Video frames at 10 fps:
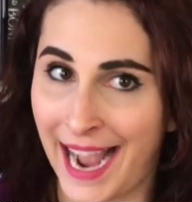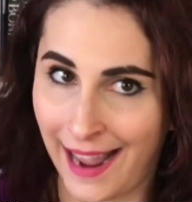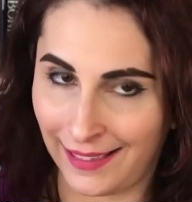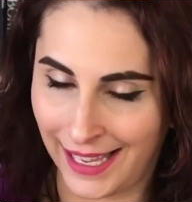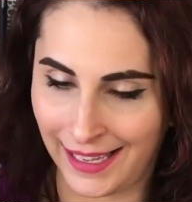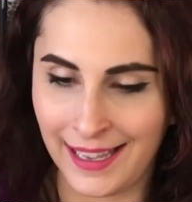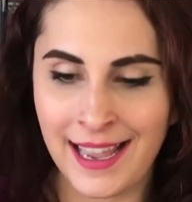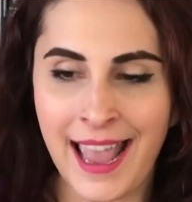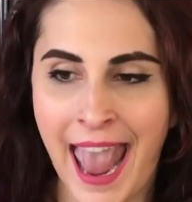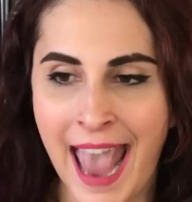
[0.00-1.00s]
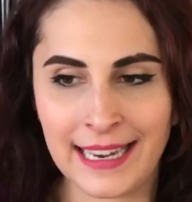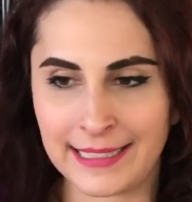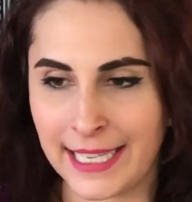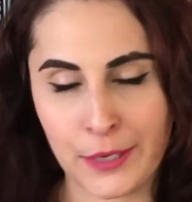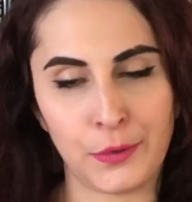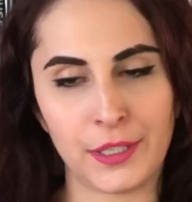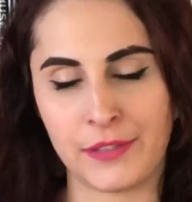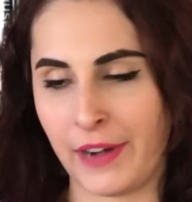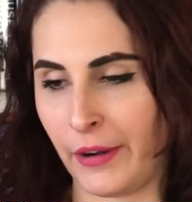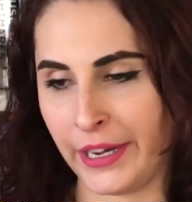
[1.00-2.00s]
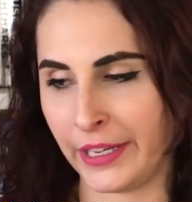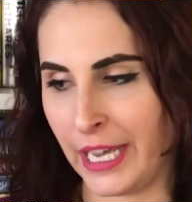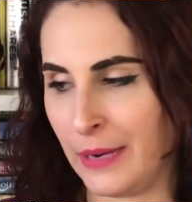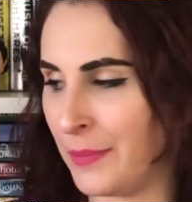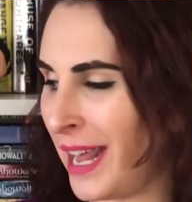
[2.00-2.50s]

highly and its sequel is very good,